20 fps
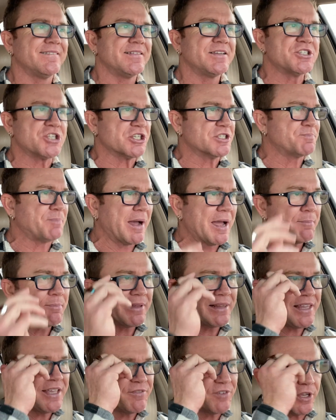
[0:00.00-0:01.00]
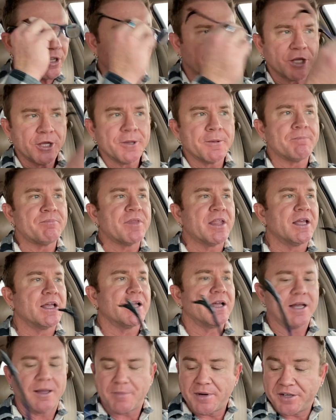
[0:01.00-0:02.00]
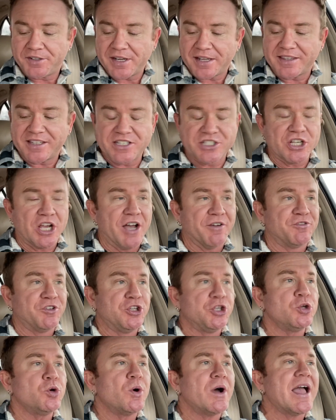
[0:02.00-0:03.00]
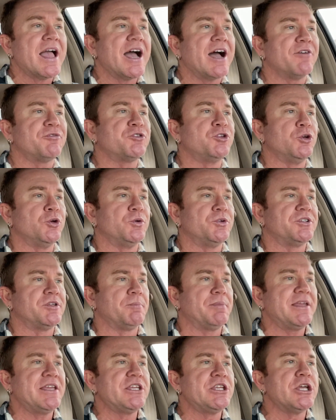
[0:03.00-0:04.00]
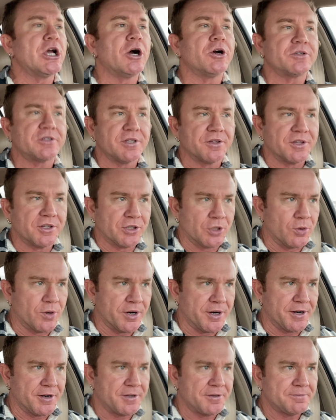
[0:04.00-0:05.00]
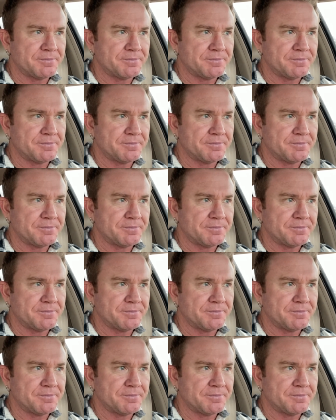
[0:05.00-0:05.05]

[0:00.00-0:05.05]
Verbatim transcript: Just by believing. I'm going to take these off. You don't have to, to be yoked to the Lord,